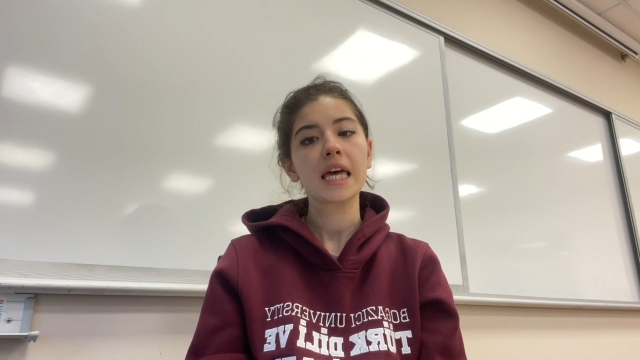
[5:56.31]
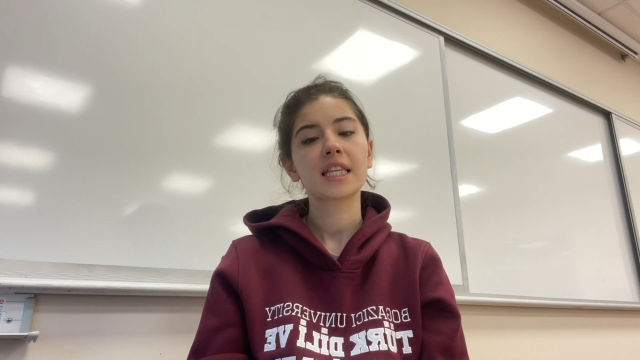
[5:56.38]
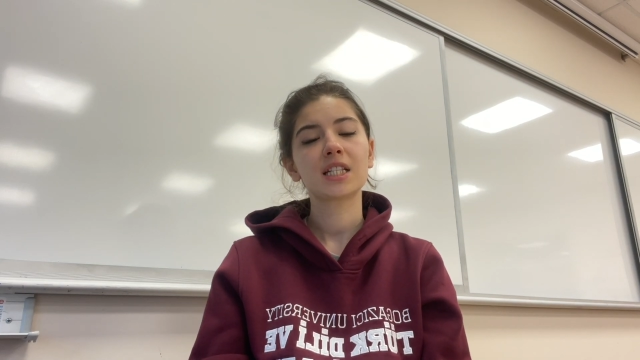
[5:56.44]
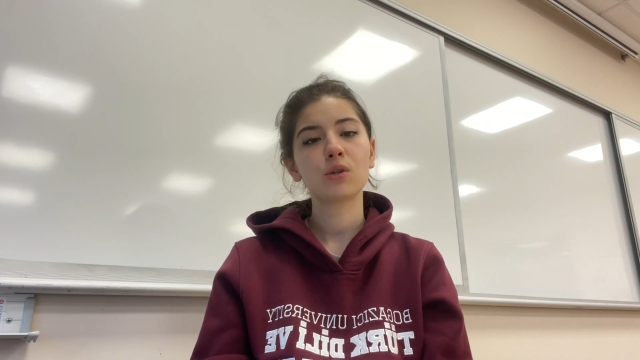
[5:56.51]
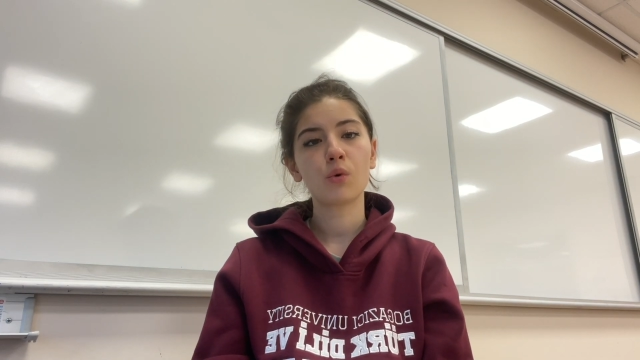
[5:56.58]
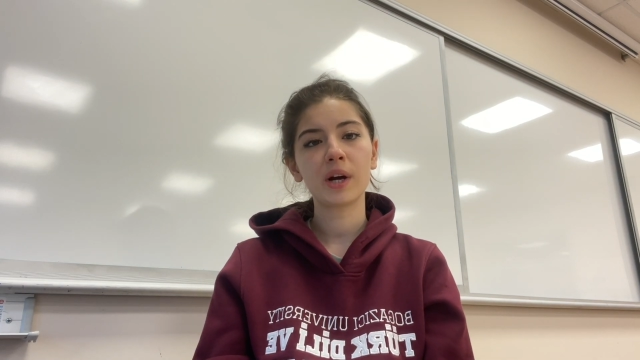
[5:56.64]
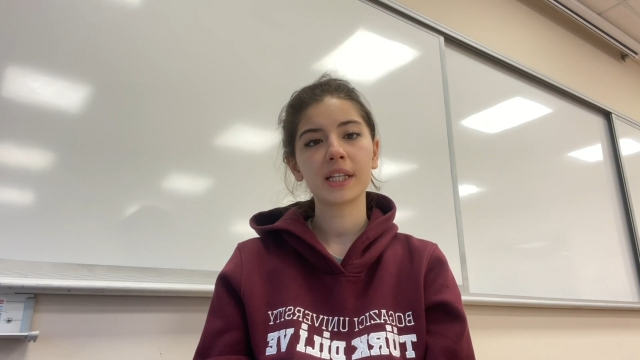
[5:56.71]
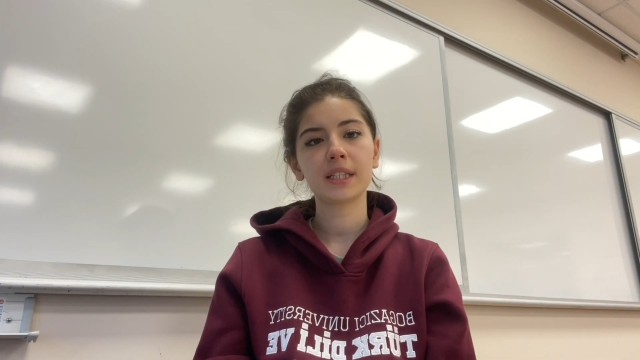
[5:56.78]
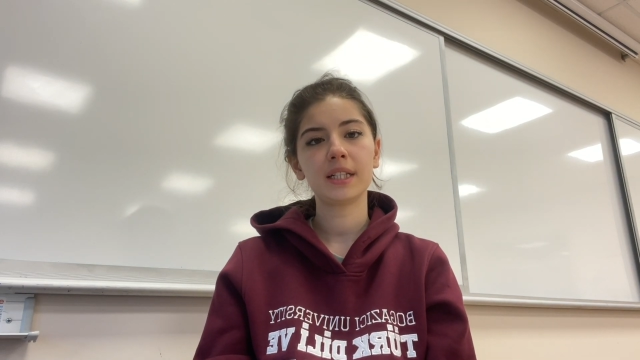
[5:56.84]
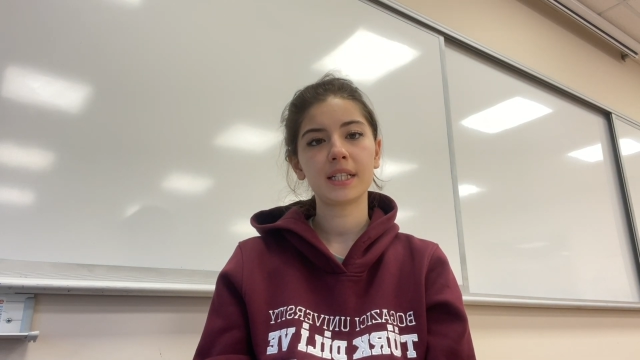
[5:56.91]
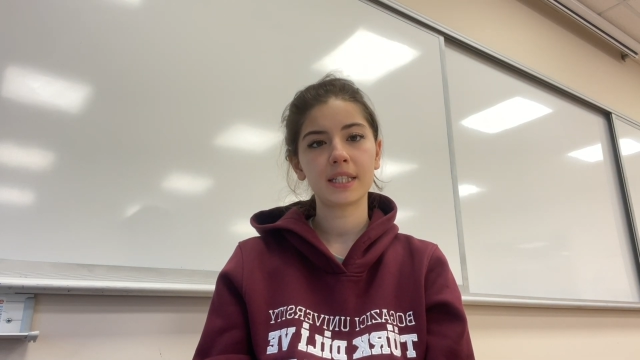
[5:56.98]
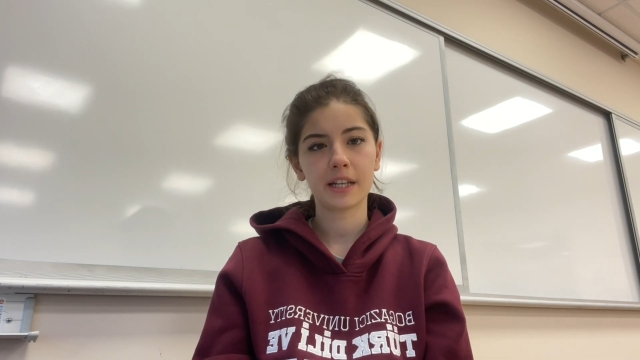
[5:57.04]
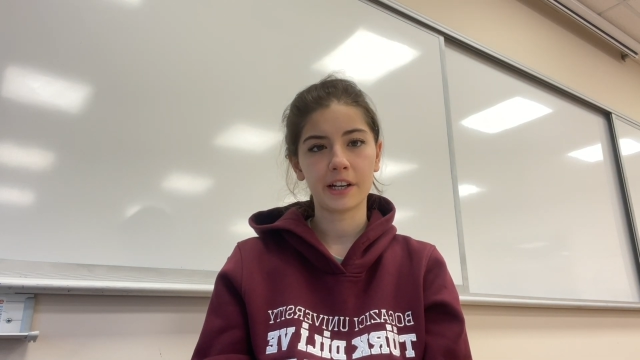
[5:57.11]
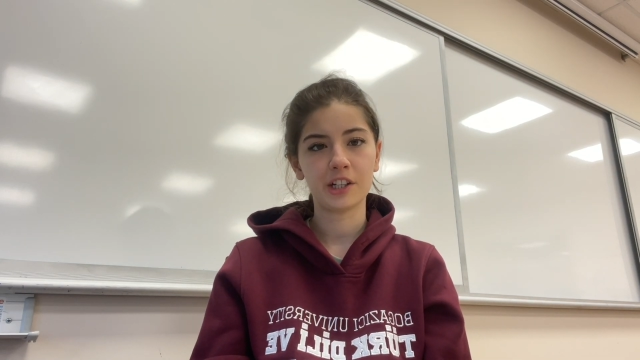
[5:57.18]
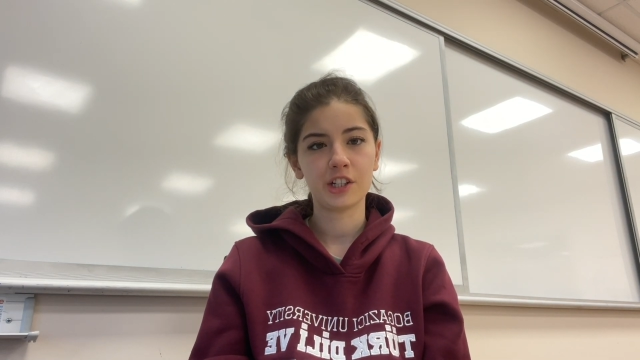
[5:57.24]
20
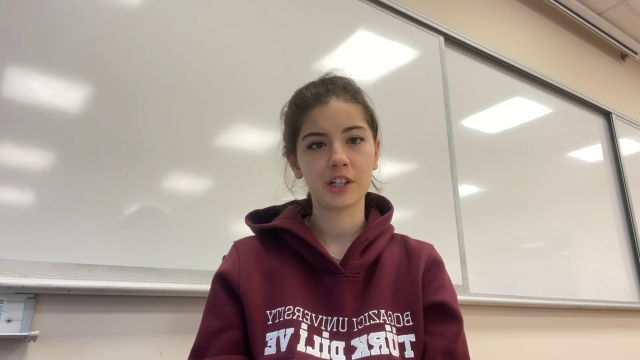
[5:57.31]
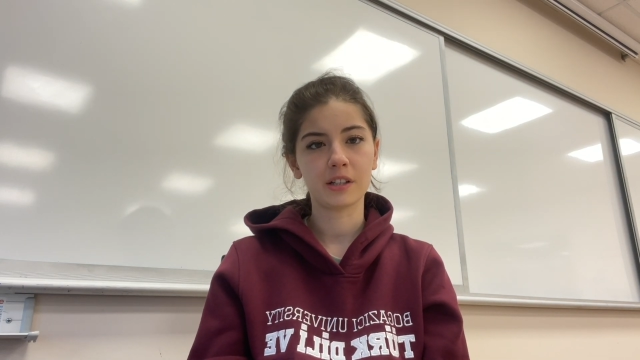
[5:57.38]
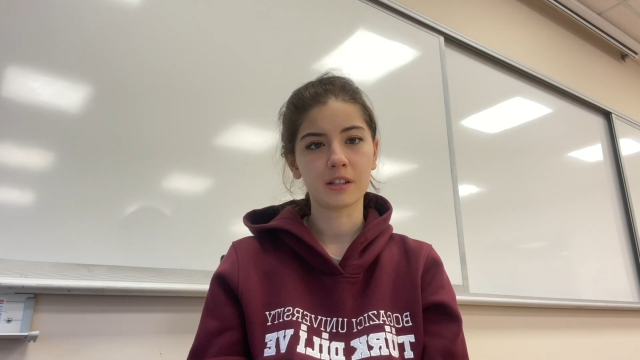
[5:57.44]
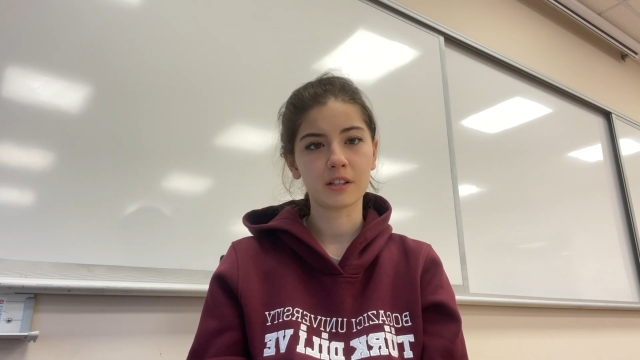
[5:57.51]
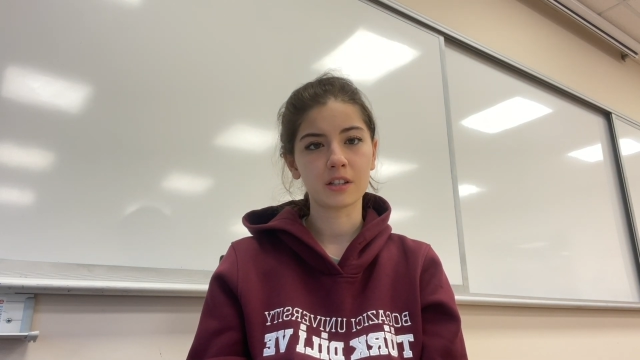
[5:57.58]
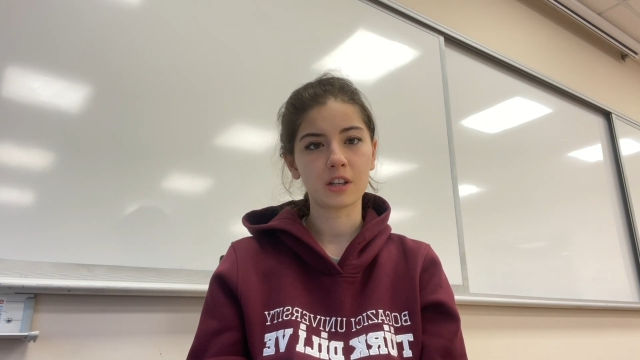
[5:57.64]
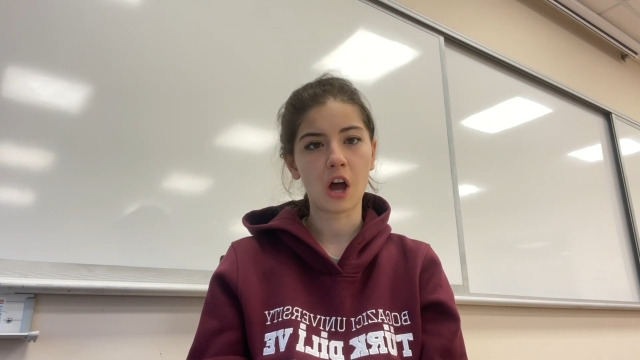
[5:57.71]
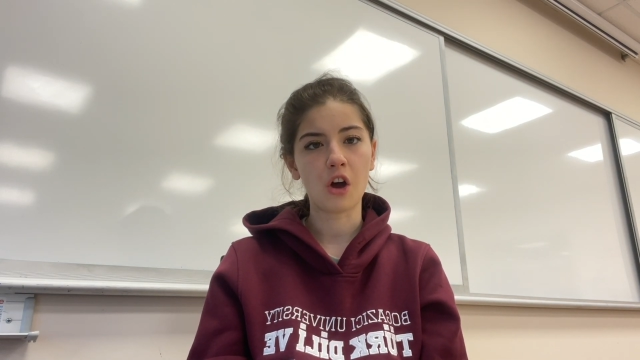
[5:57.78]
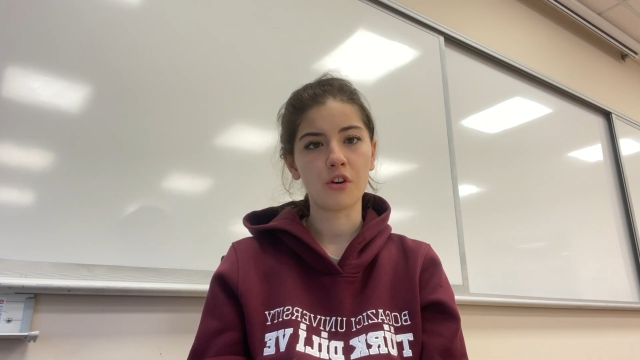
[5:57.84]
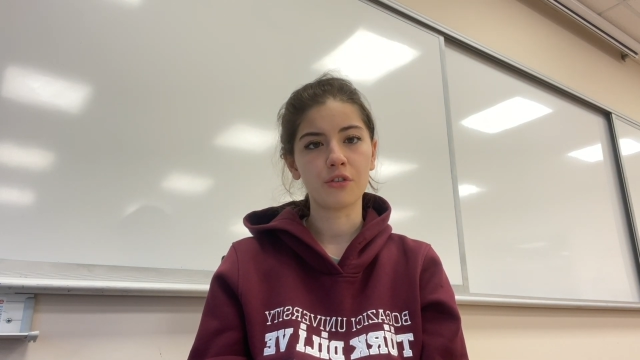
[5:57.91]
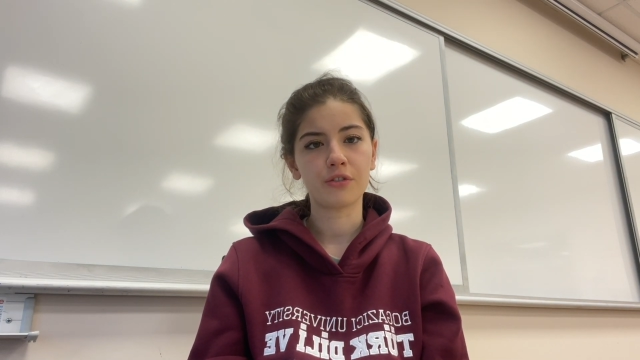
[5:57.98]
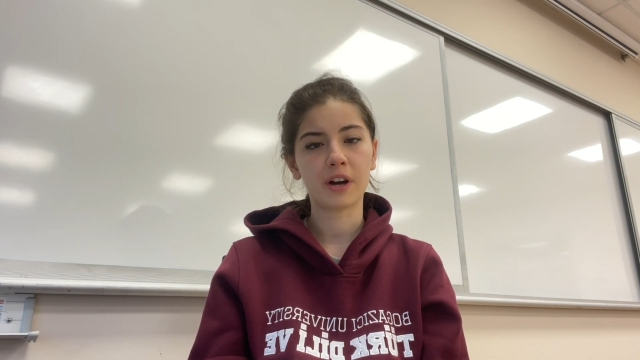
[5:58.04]
sessions of